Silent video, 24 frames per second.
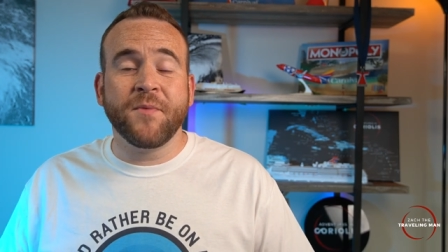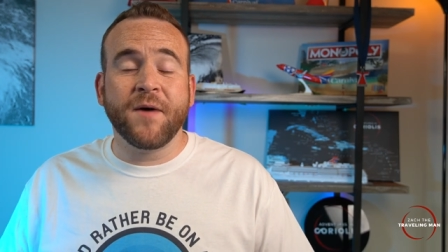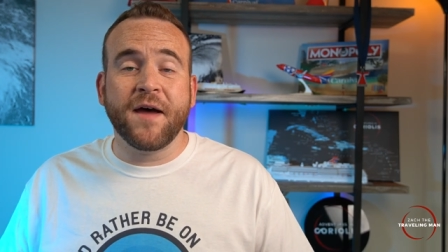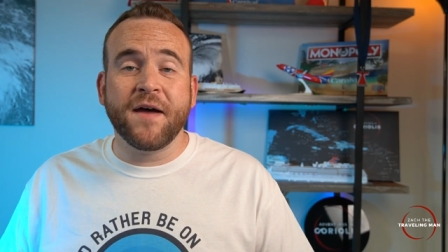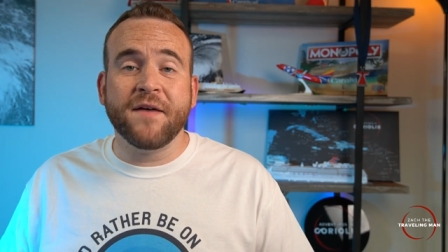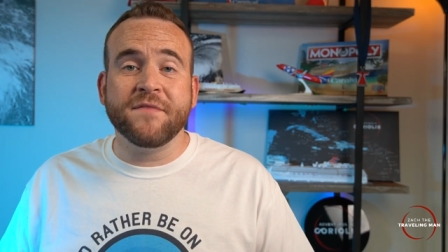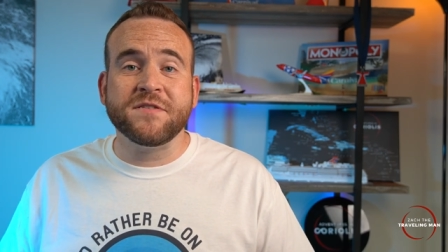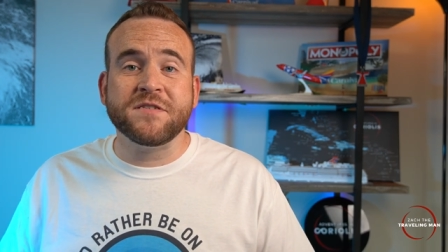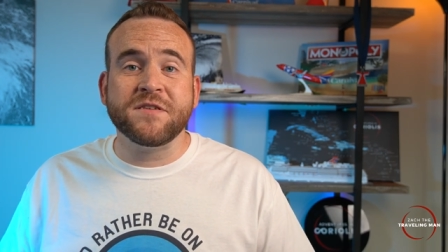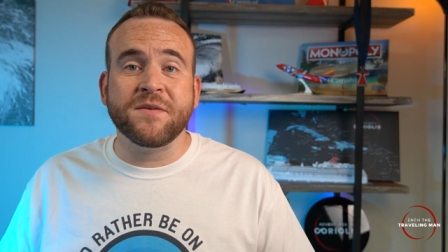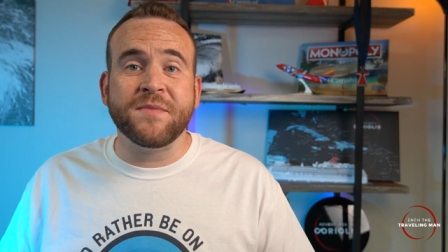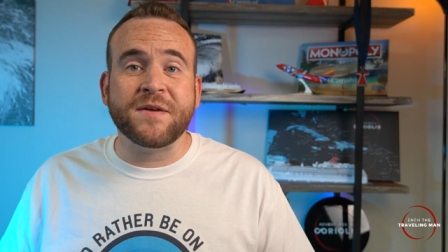I
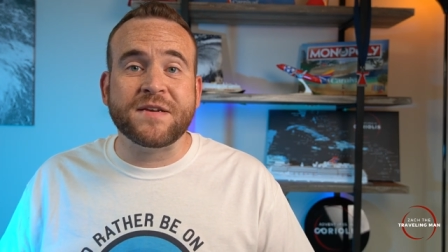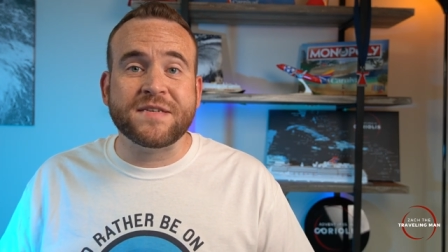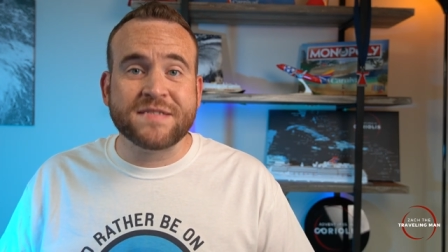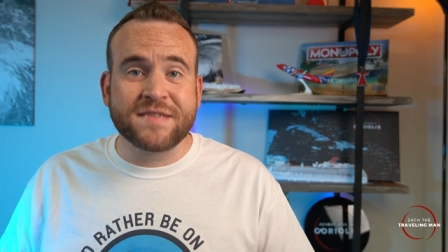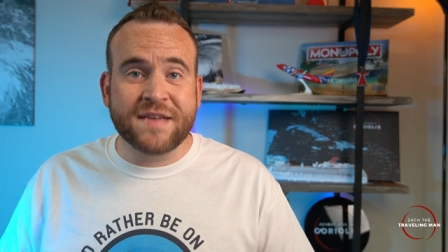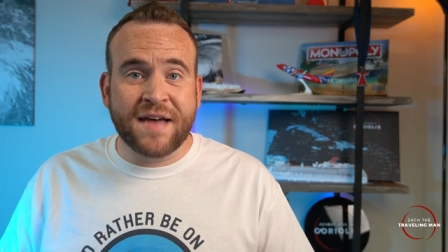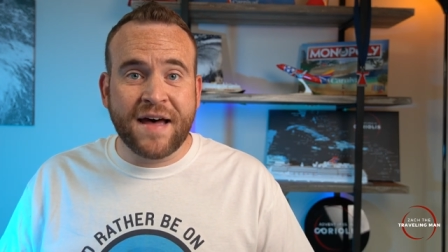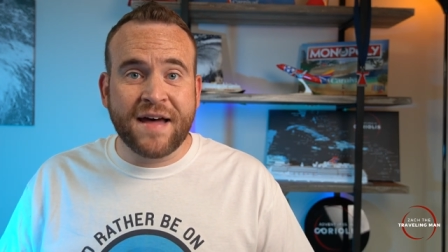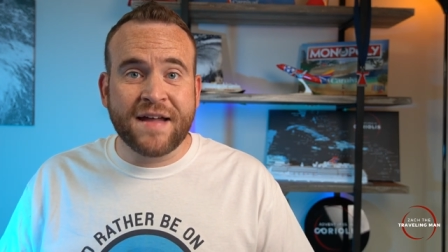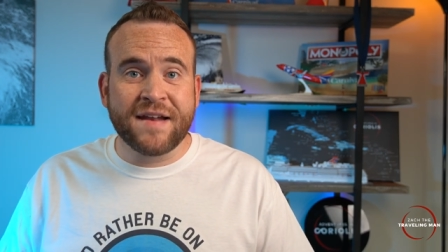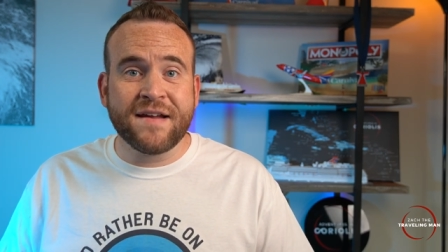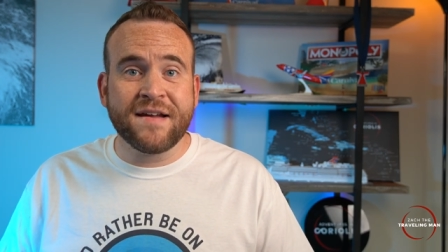have some
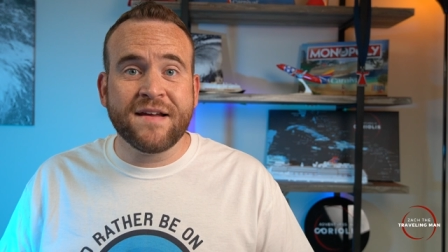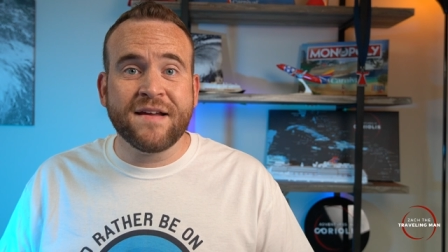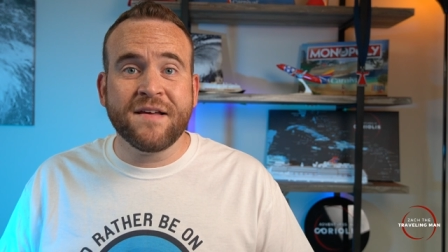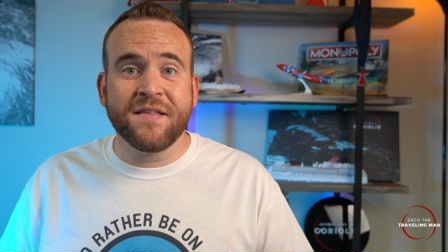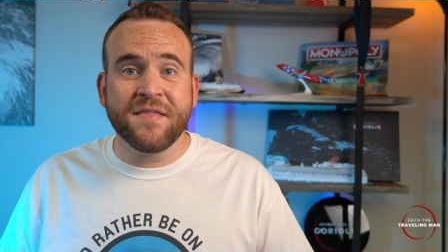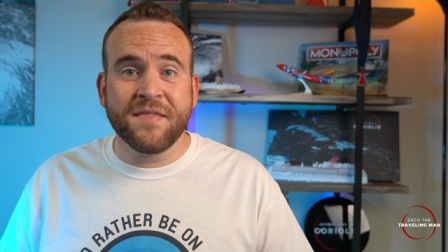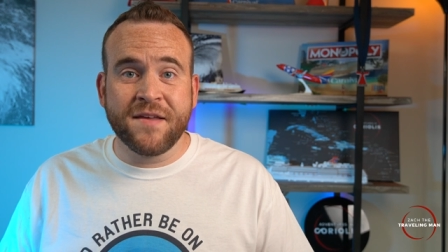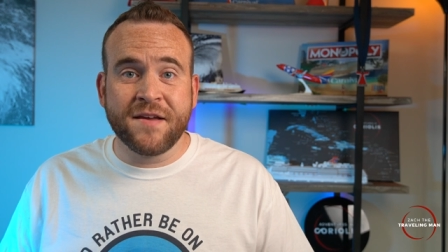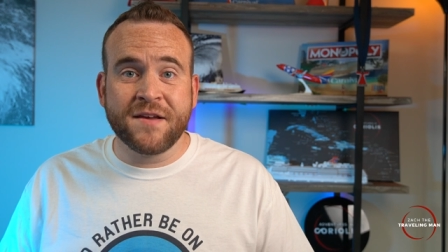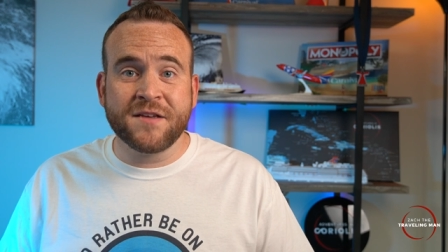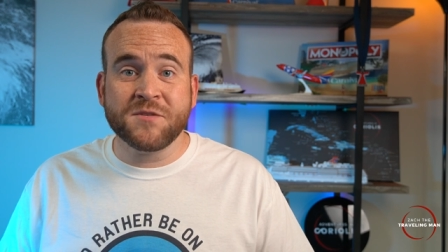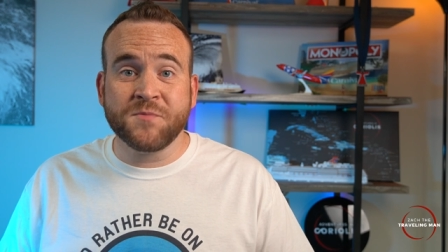exciting
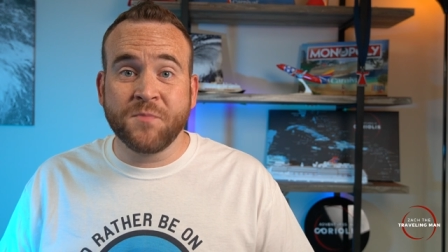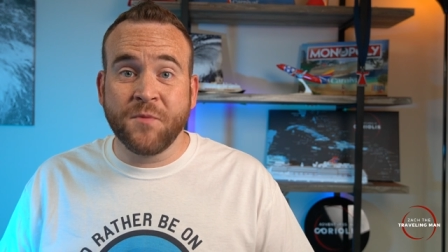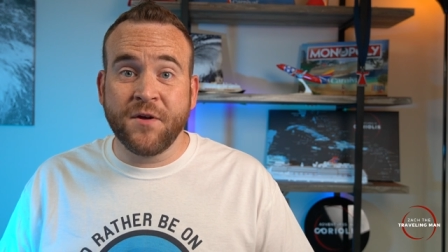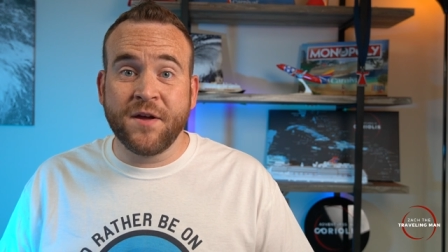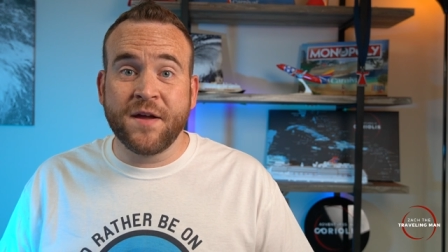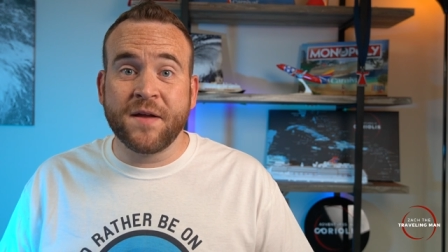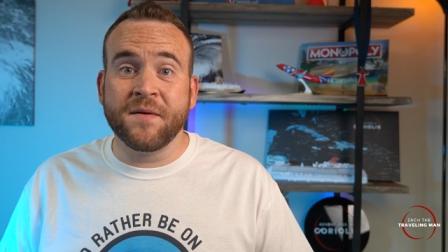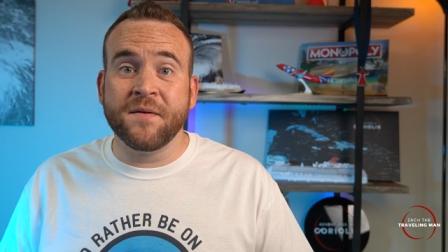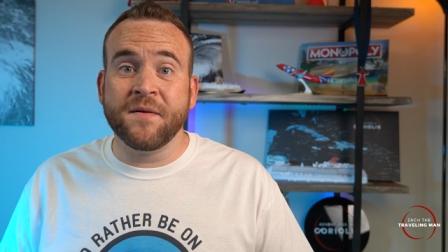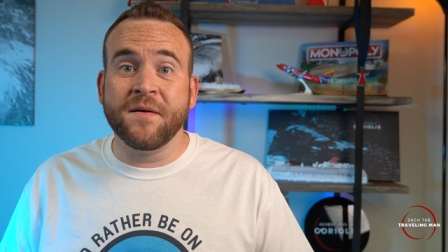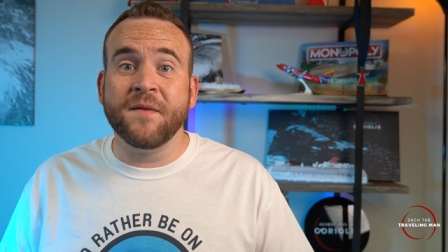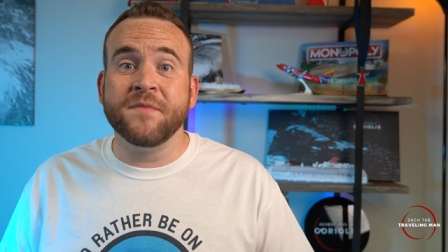things
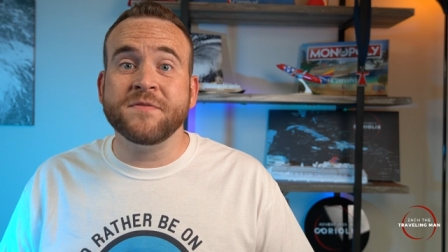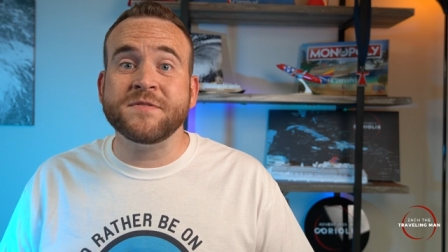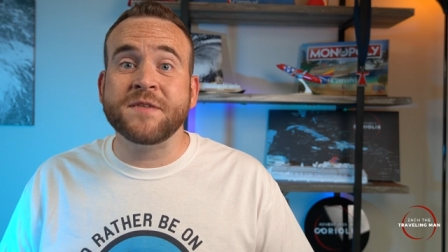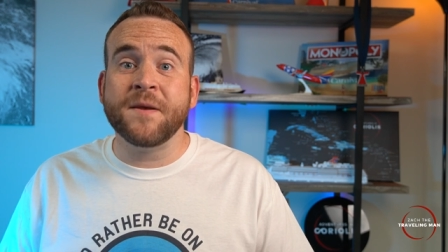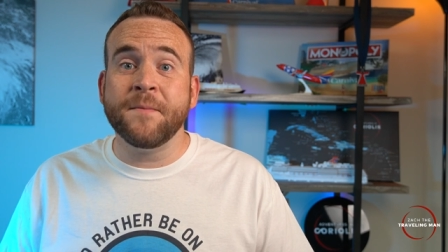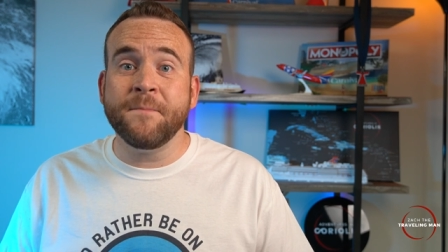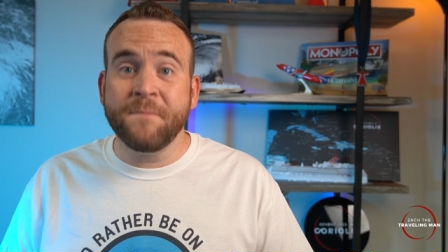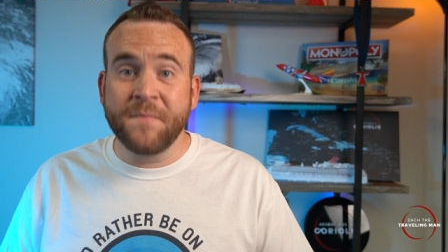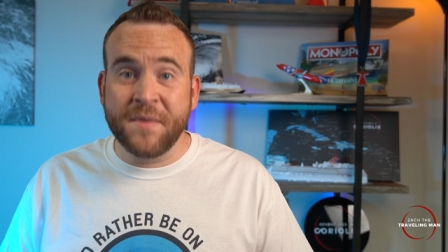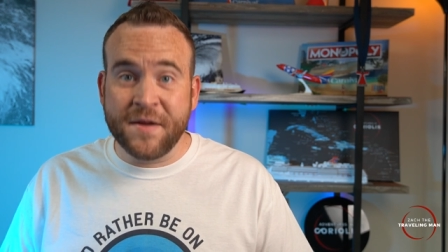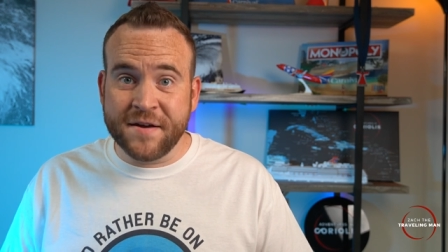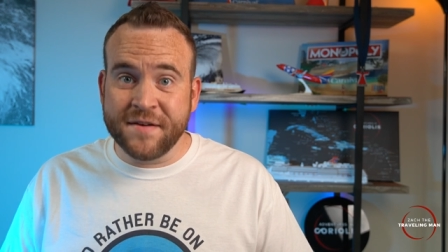planned,
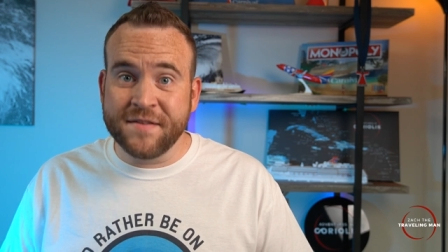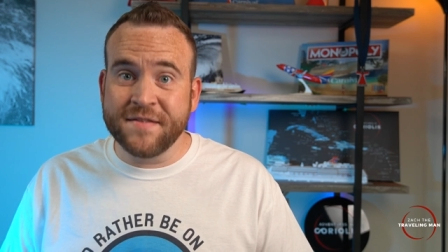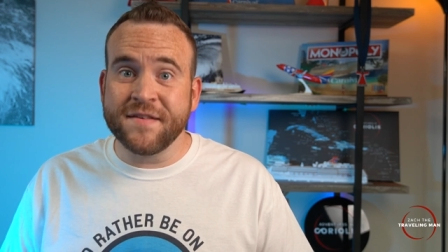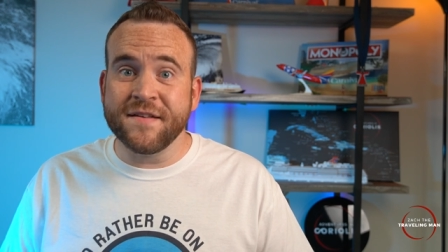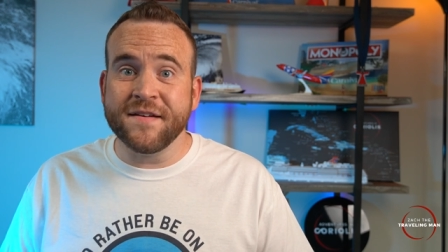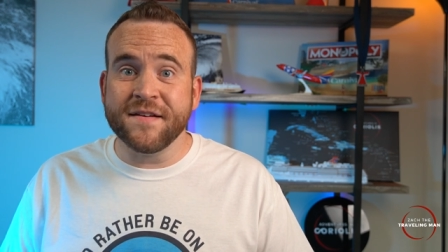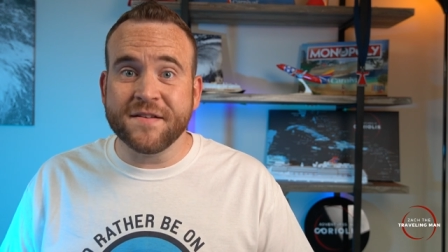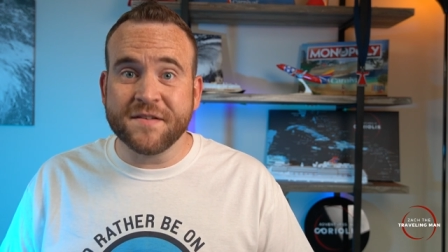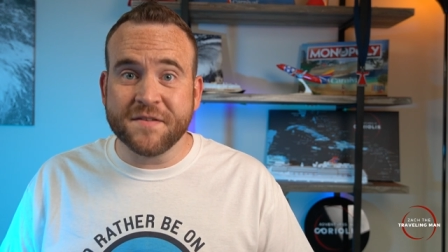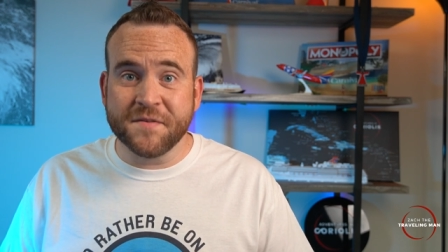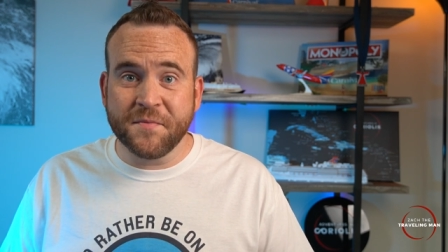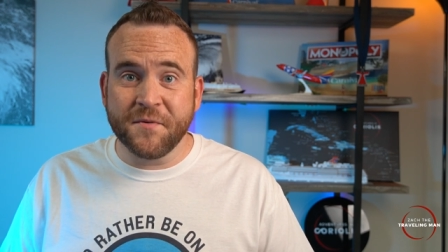some big
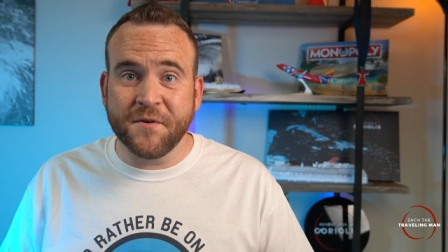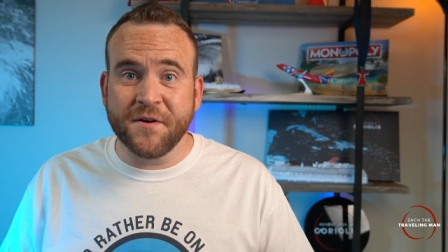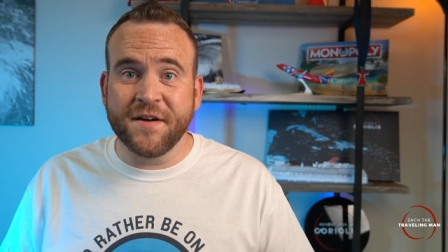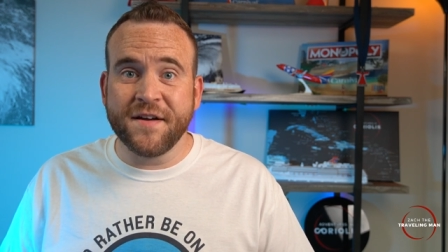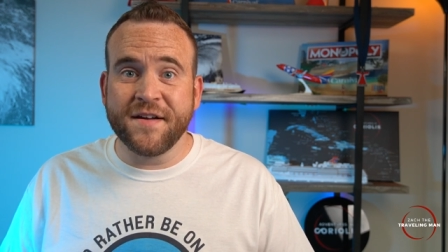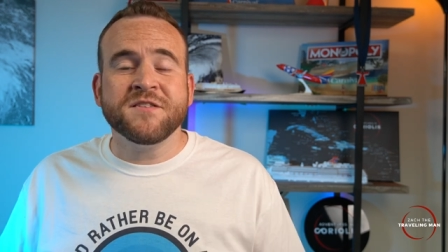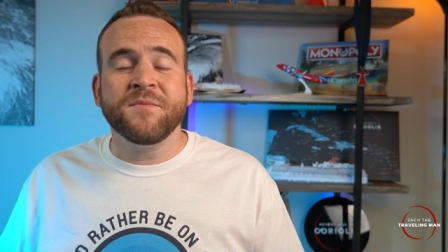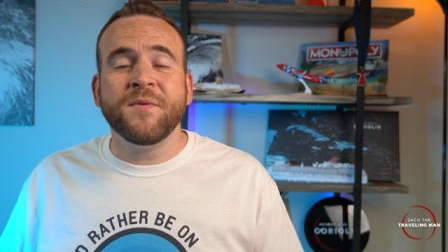things planned.